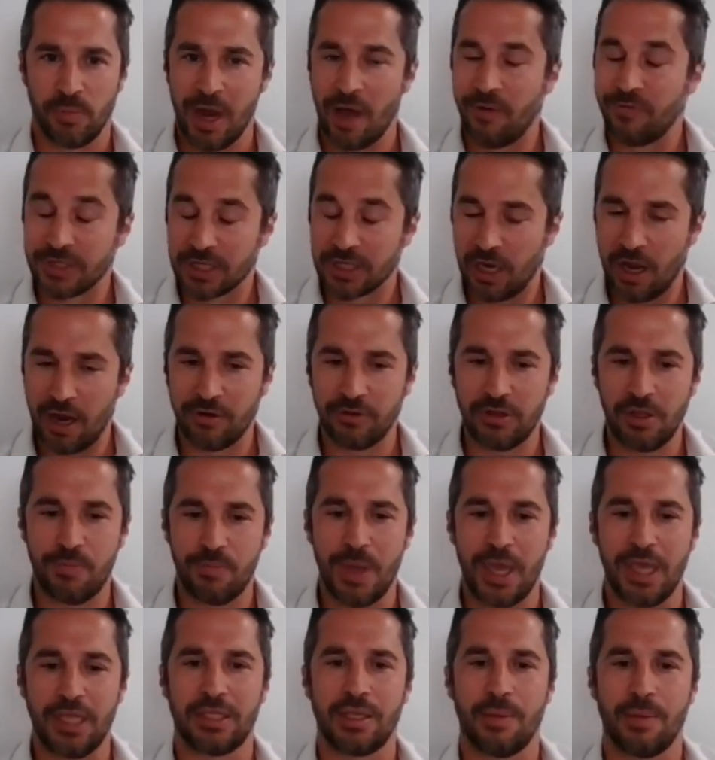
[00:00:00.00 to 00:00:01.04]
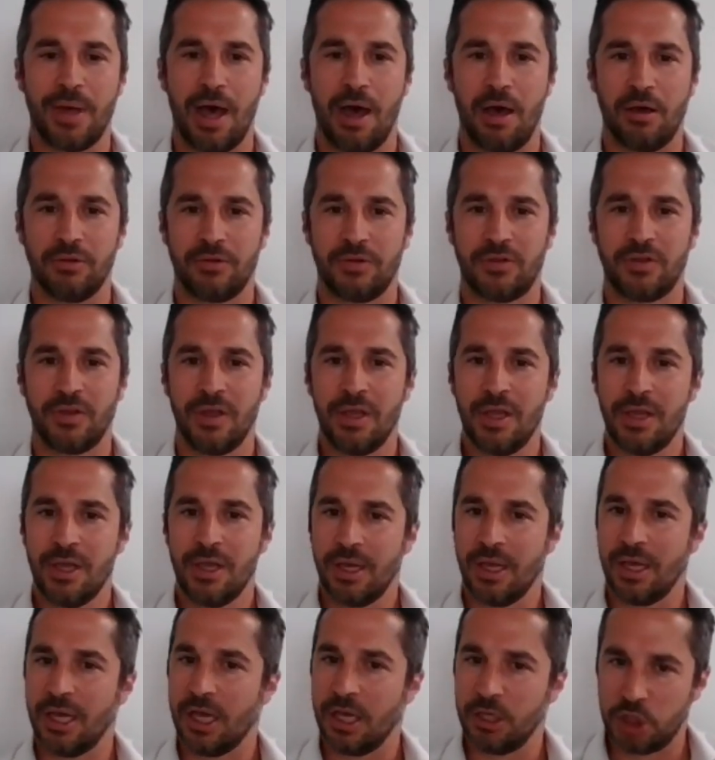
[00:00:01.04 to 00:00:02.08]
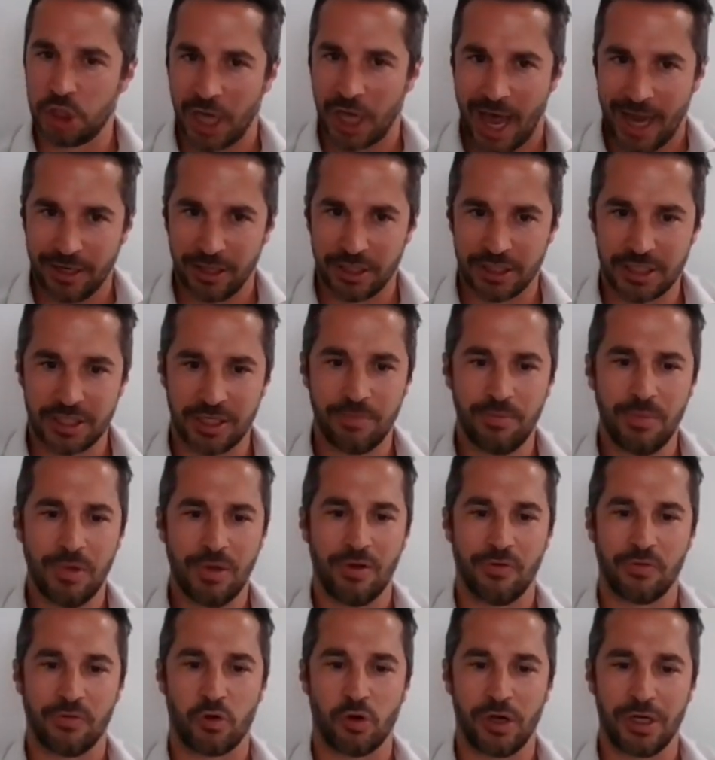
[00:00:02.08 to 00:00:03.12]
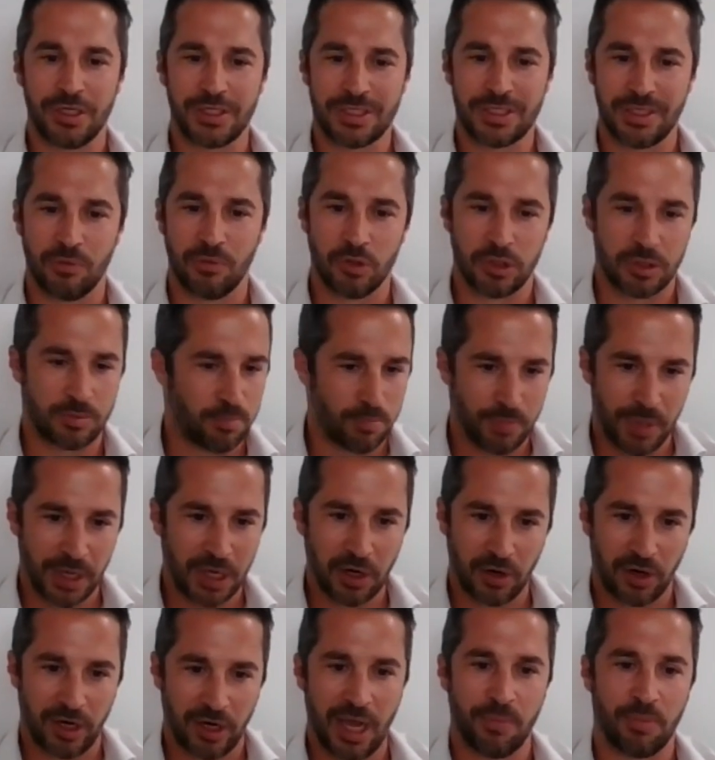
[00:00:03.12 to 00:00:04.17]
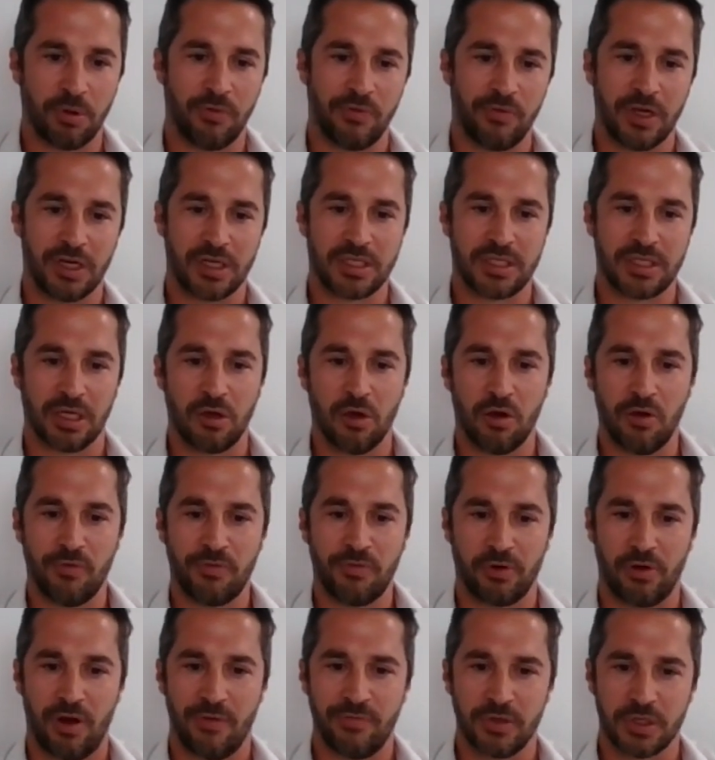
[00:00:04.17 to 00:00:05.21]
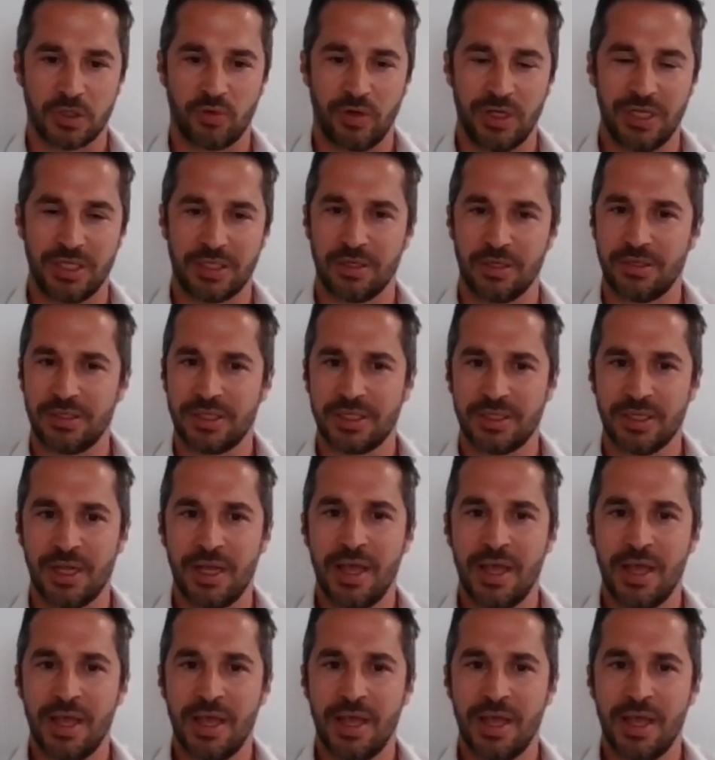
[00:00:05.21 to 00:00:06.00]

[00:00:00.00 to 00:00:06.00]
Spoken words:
Now, there's a lot of debate about jihadism, of course. It was bigger a couple of years ago for obvious reasons.